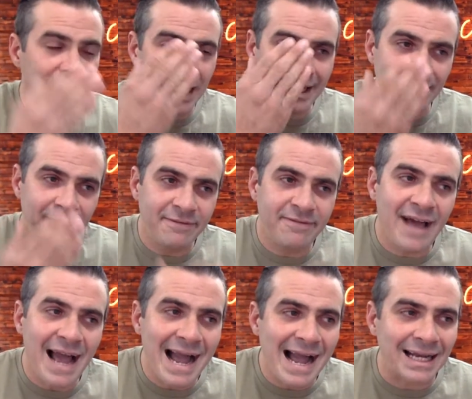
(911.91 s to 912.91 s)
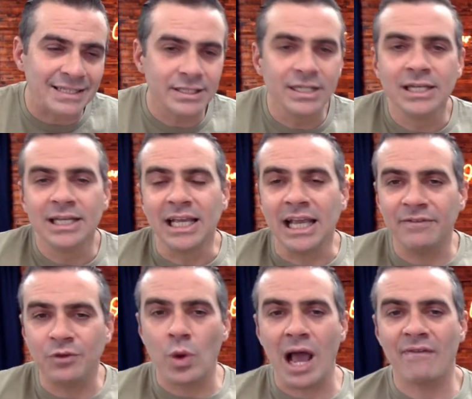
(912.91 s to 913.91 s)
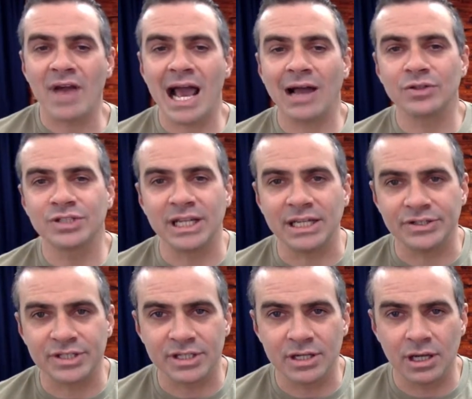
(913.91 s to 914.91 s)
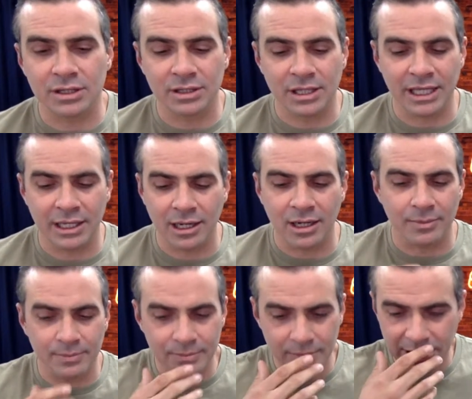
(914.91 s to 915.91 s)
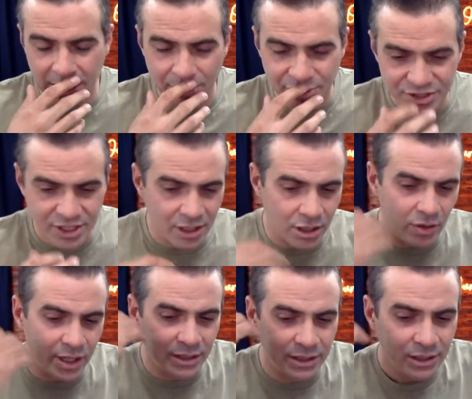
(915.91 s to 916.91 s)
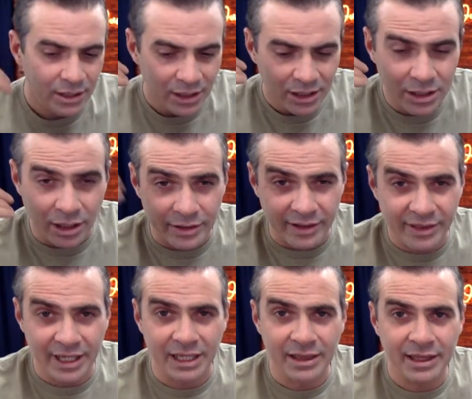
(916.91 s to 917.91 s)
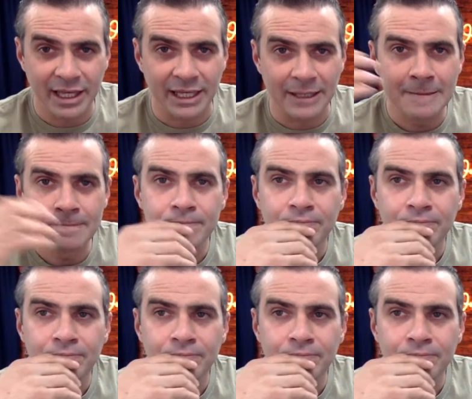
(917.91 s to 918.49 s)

And in fact, if you have a house that is like, and I'm just going to go ahead and call a thing,